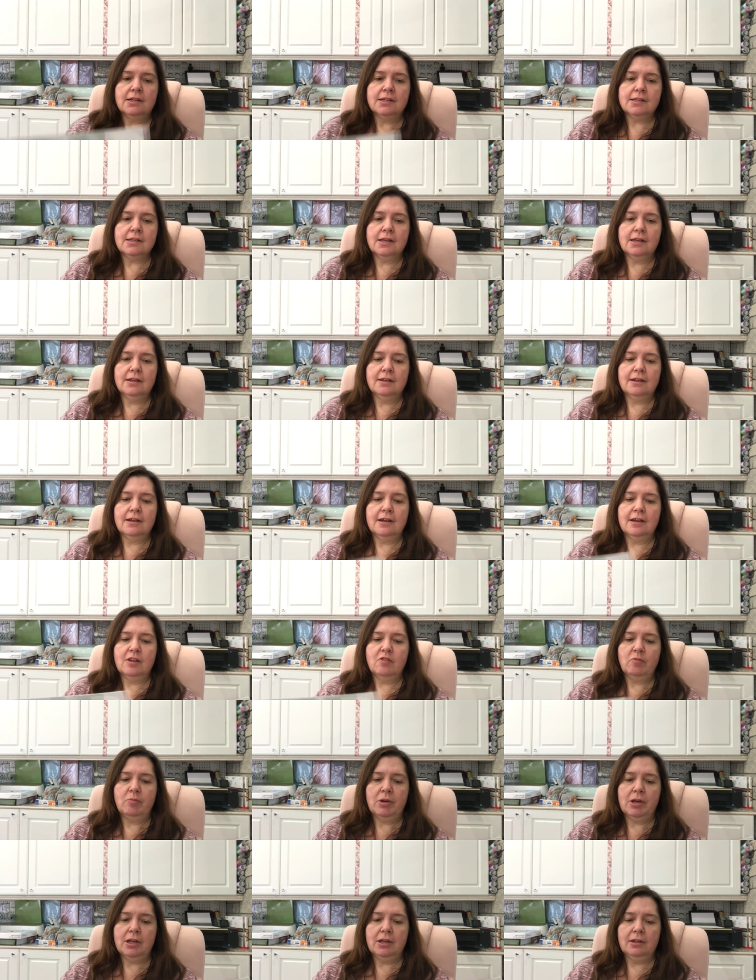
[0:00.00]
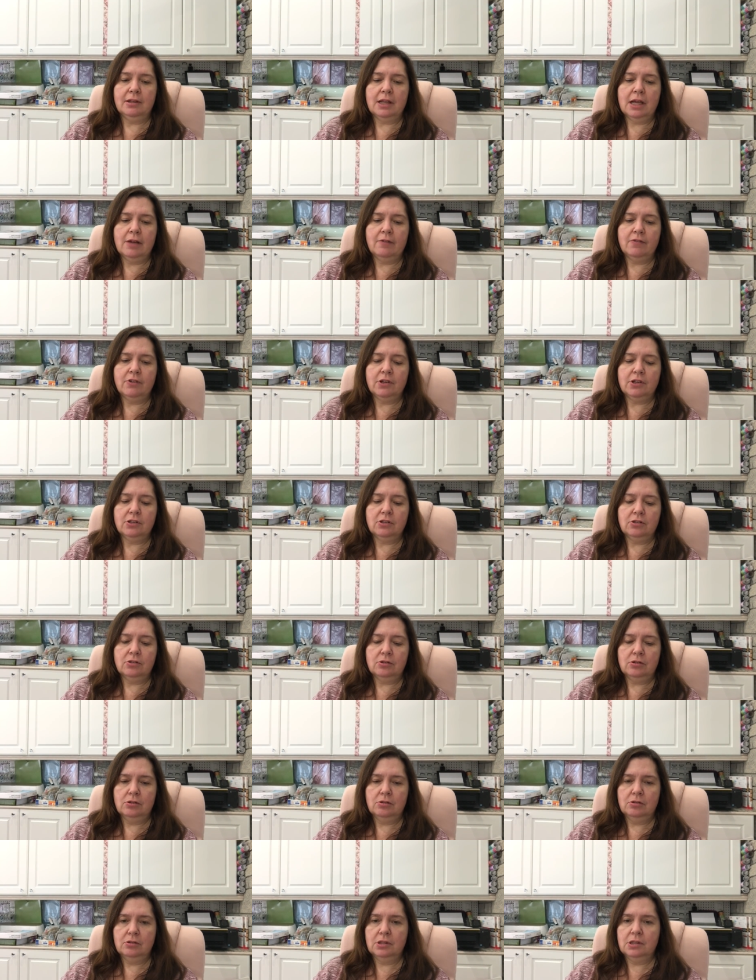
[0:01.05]
is eight and a half by 11. You
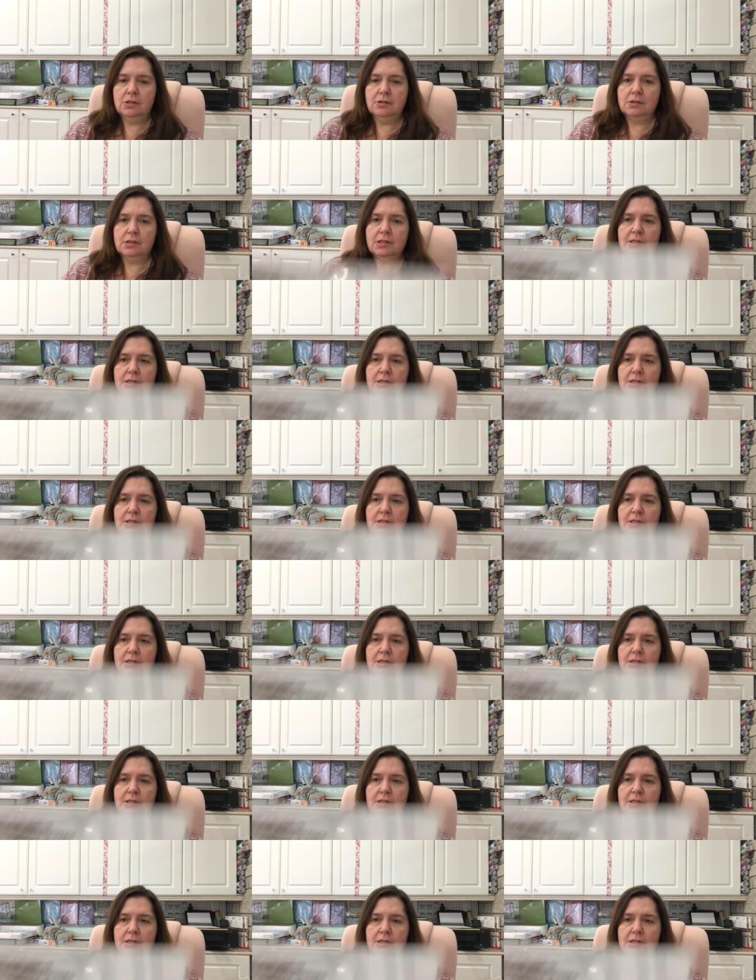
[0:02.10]
do, you